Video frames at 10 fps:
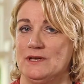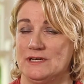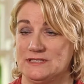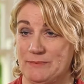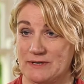I
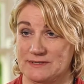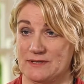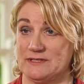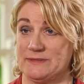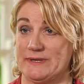suppose the
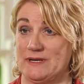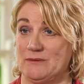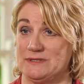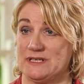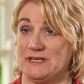hospital I
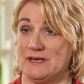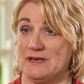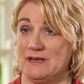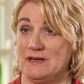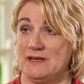was in,